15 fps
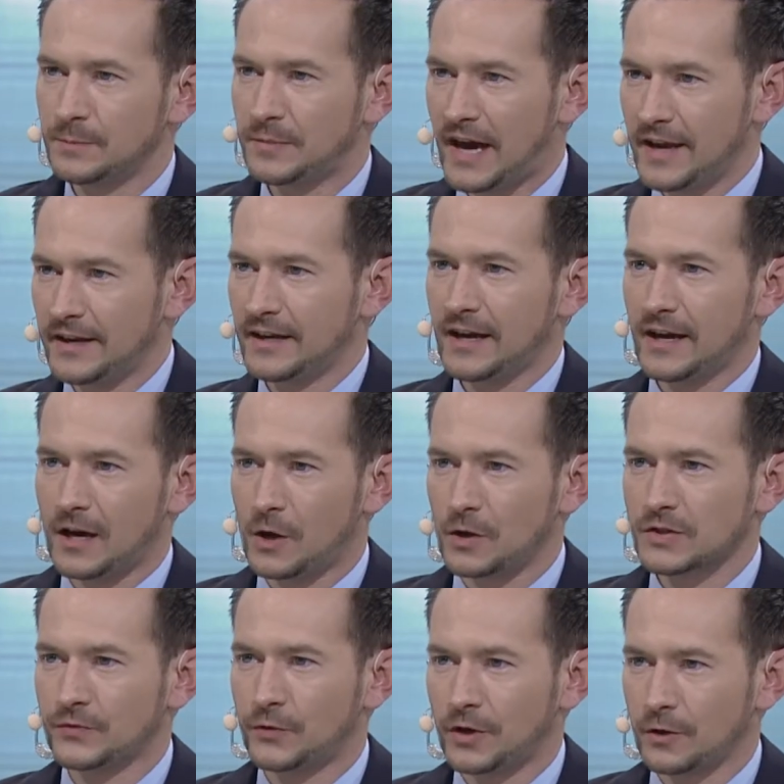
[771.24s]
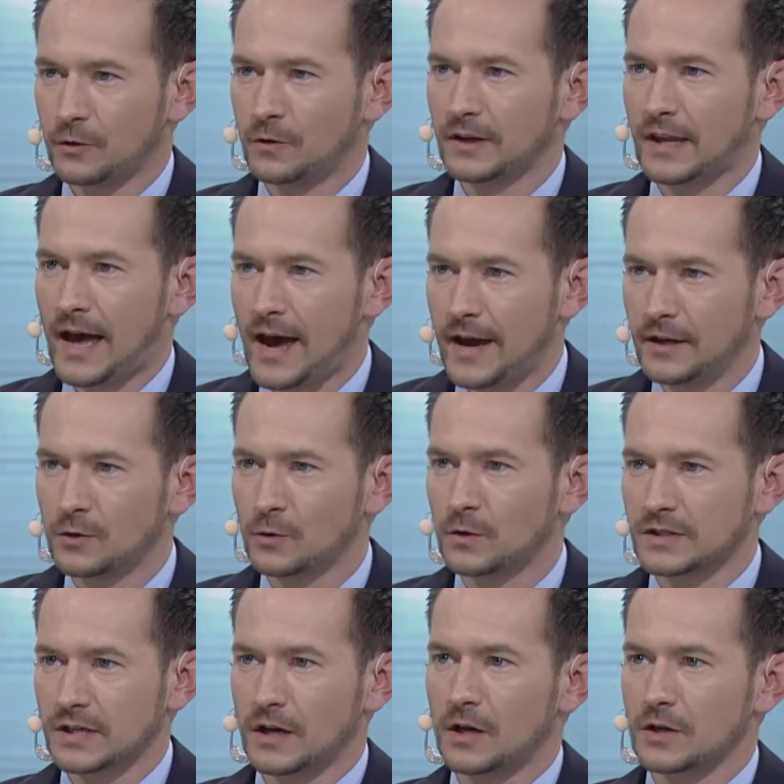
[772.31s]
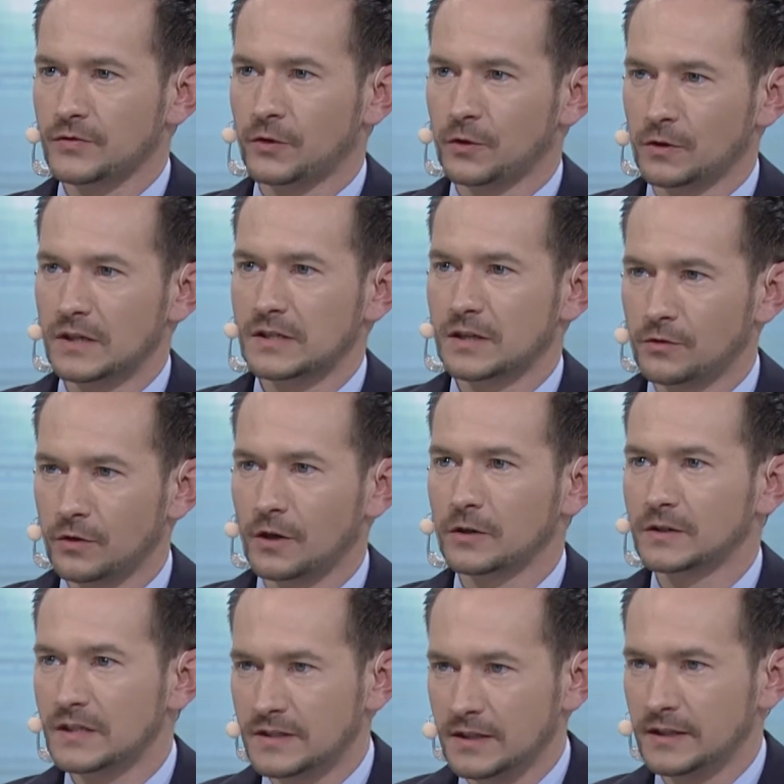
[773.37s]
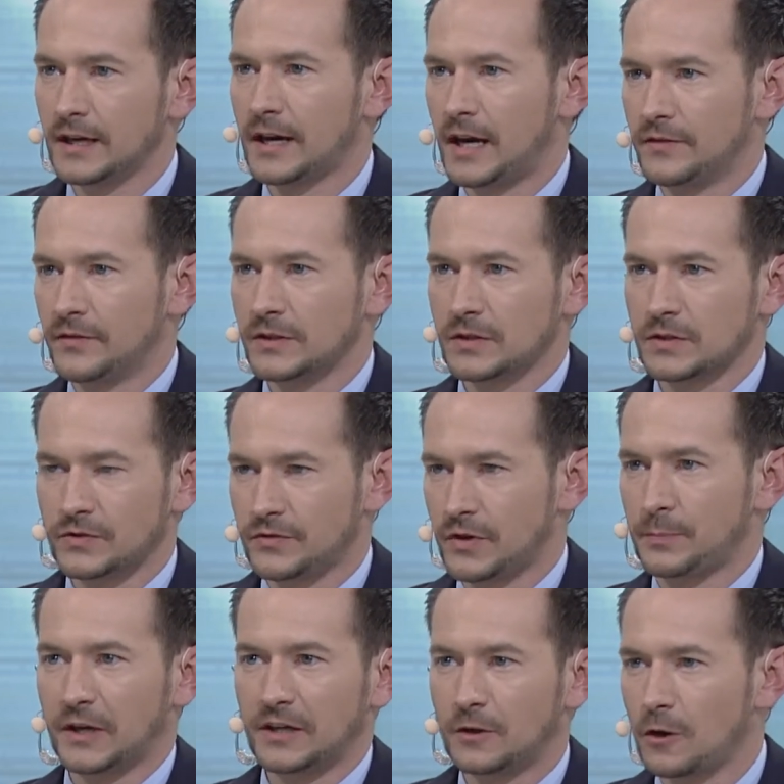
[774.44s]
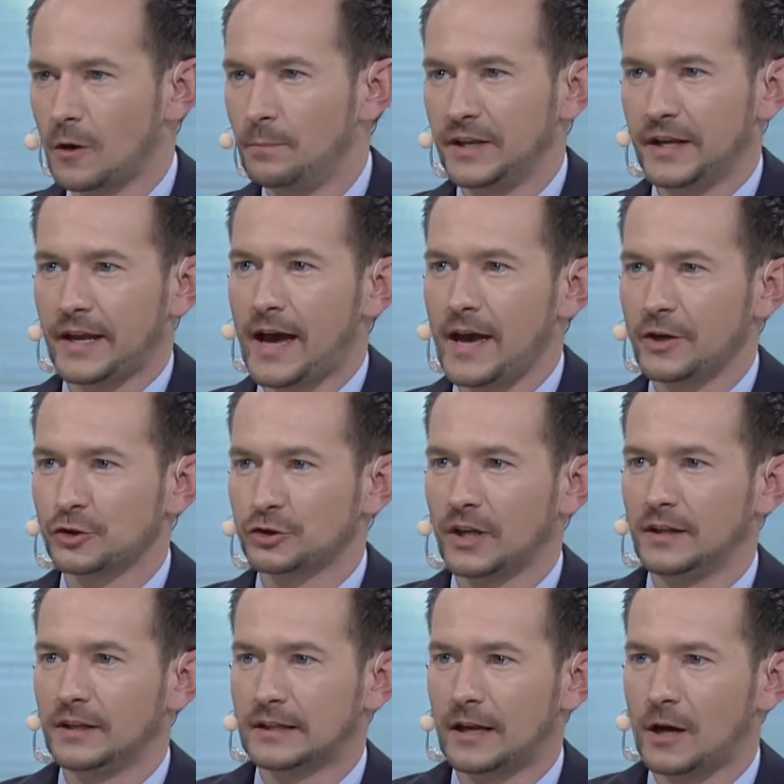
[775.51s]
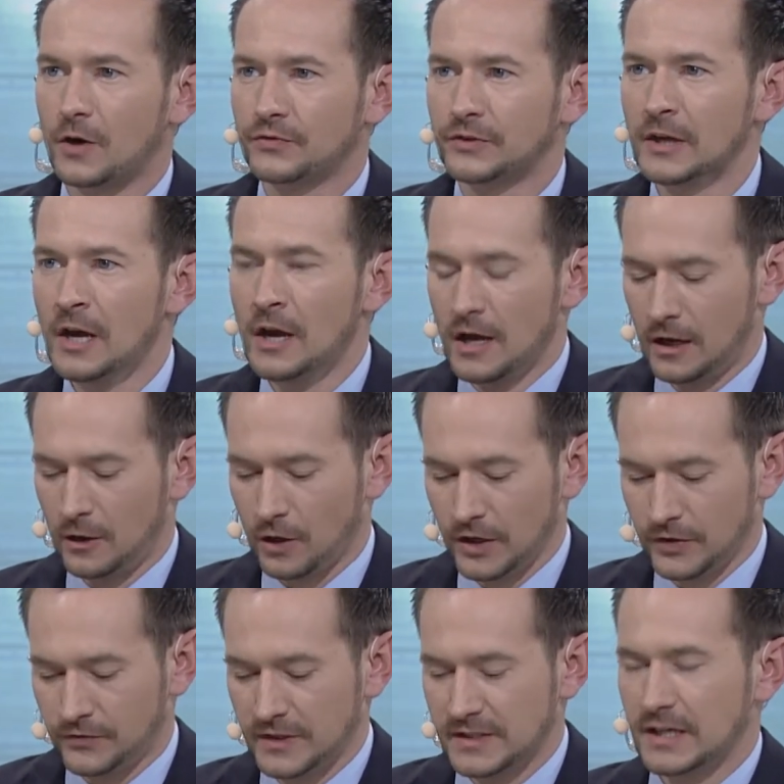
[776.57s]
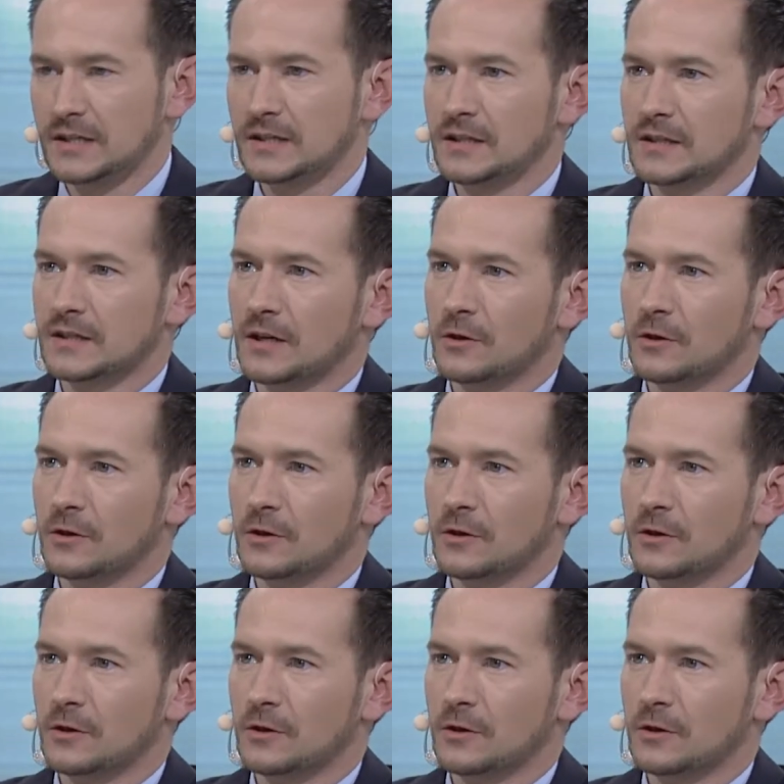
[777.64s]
that there are a number of challenges, and one challenge is security if a factory is running completely autonomously. What do you think, Mr.